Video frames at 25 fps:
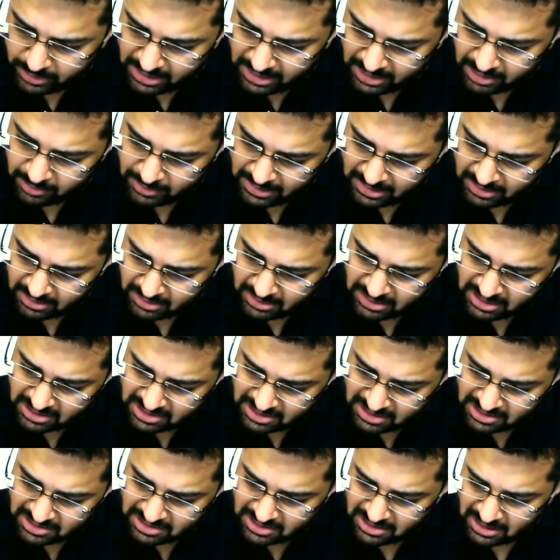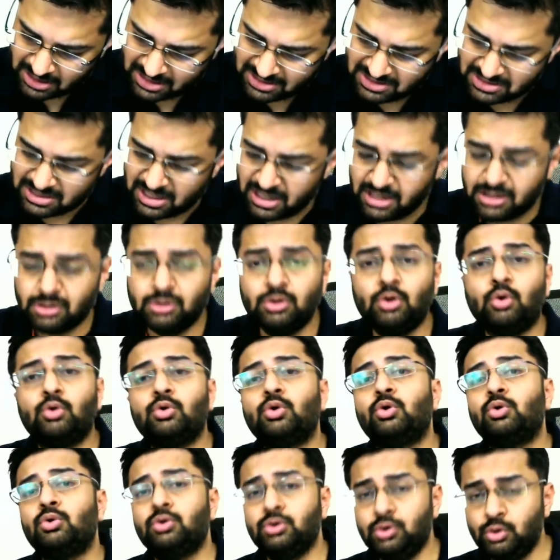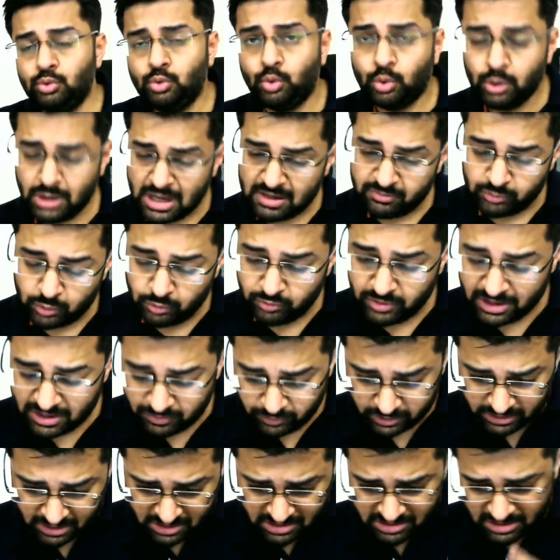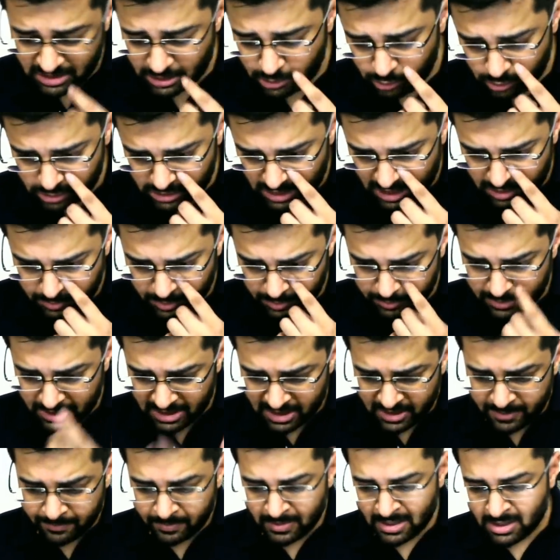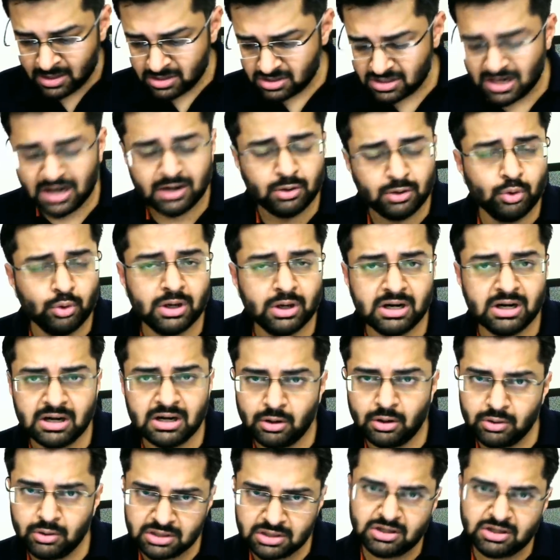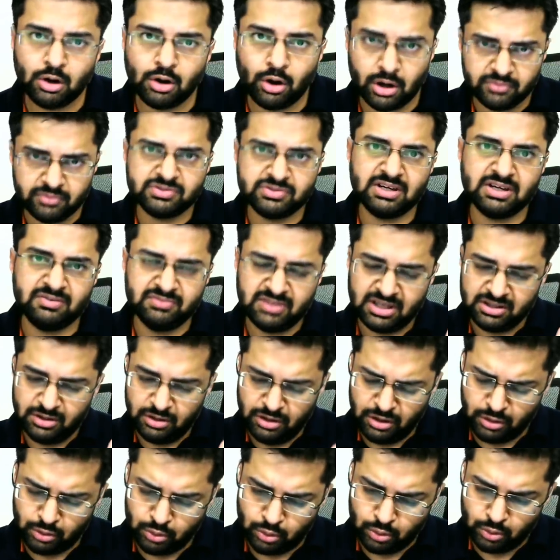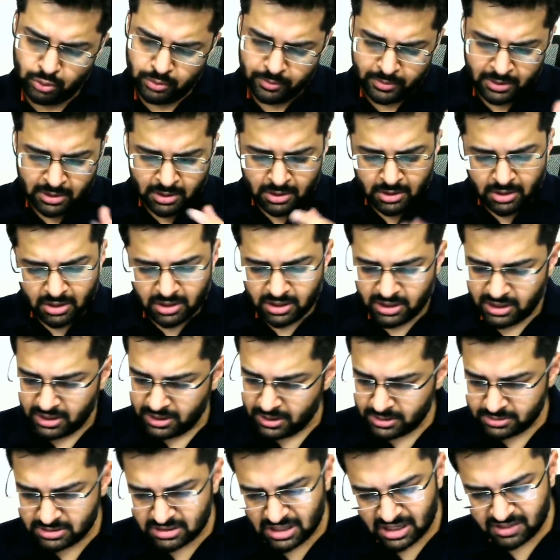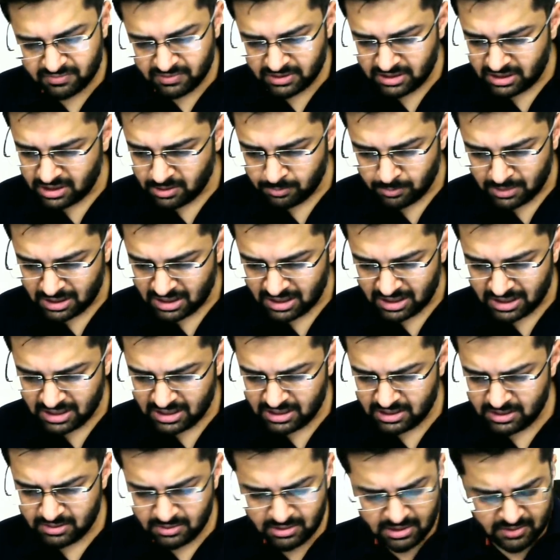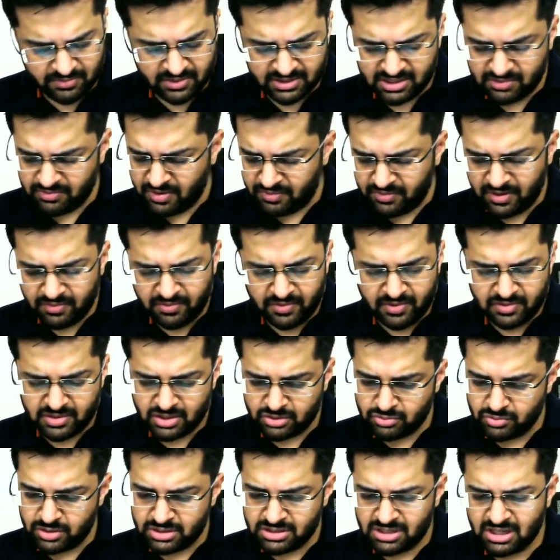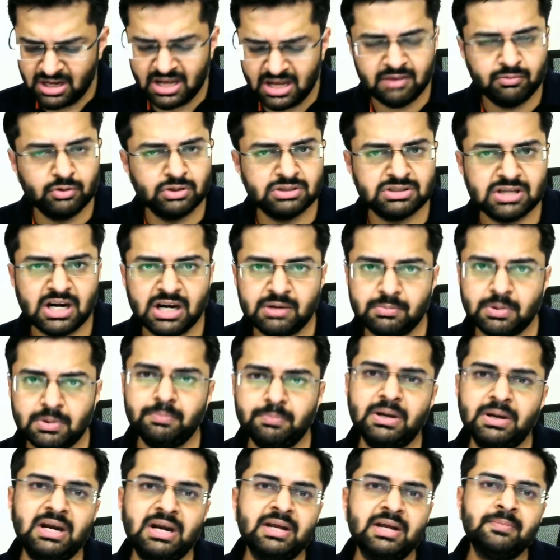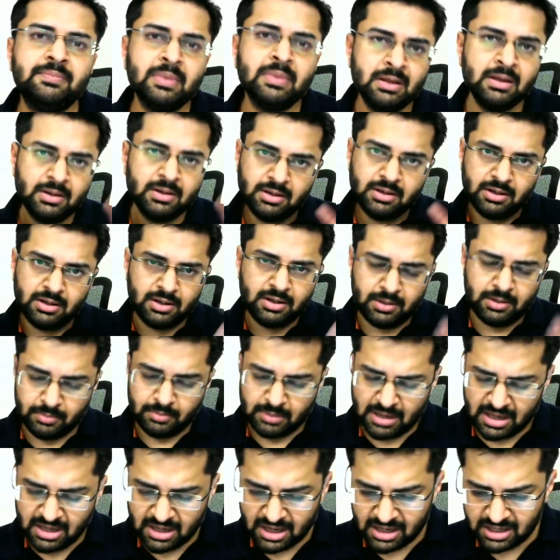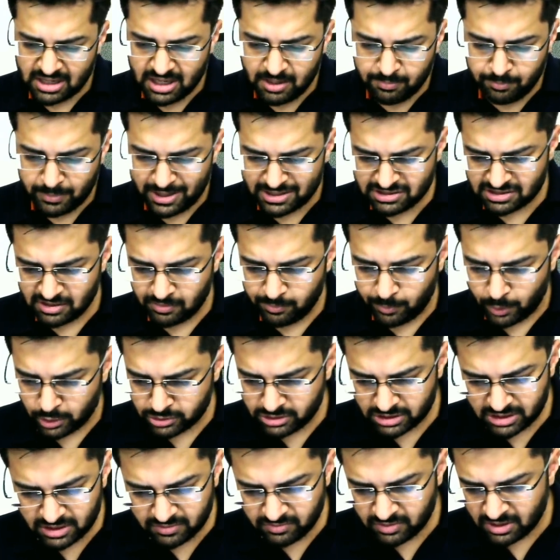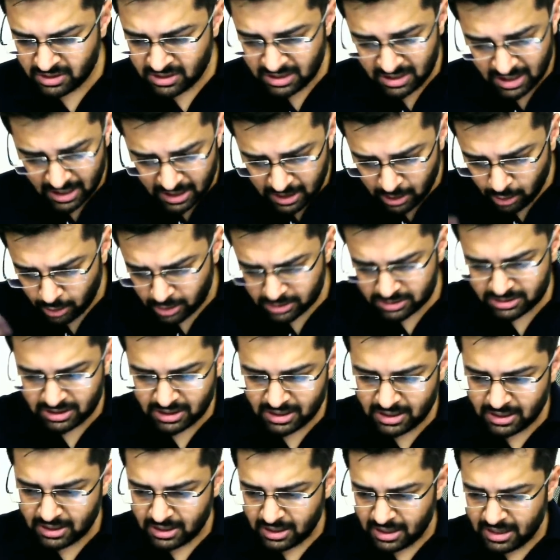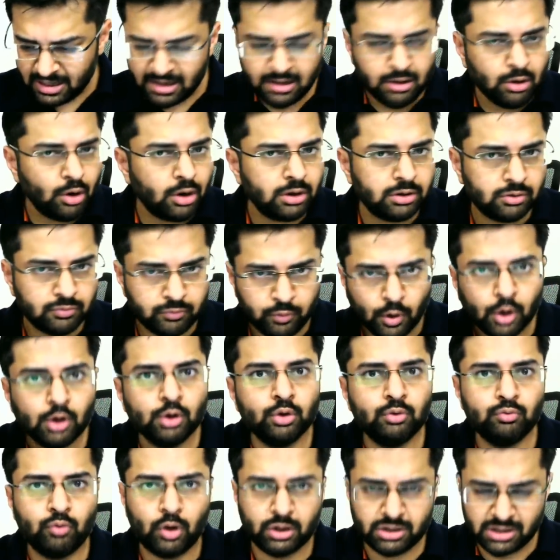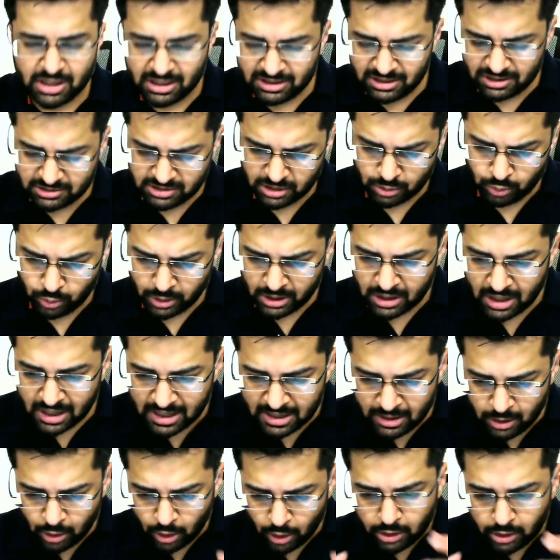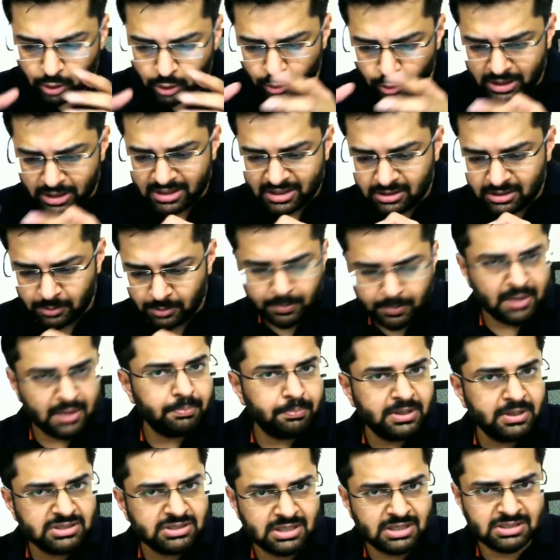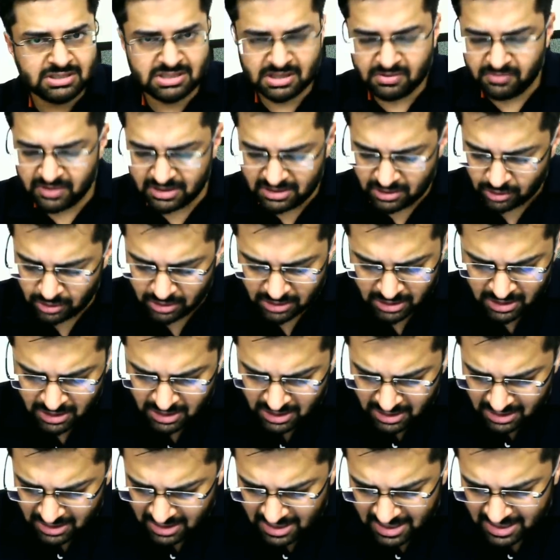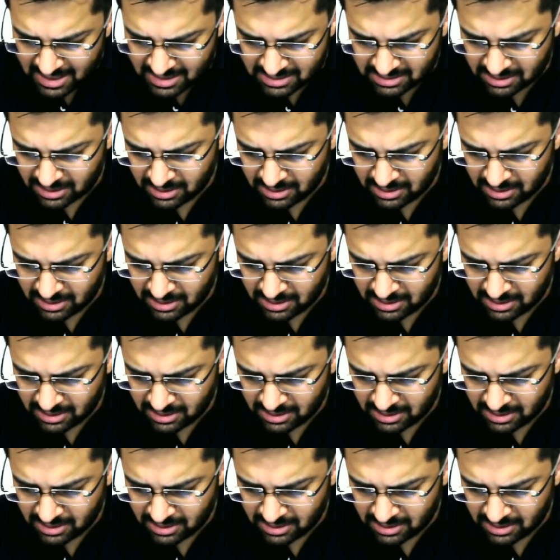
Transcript: done i mean this is a strict no no you don't have to wait for the result to start preparing start doing it now it's a lot of stuff that you need to do uh, start with it immediately. If it's a 50 50 situation, I would start preparing. Uh, I'll, I'll, keep myself positive. I'll not think, I'll not follow what others are doing. I'll not look at the papers in 7th and 8th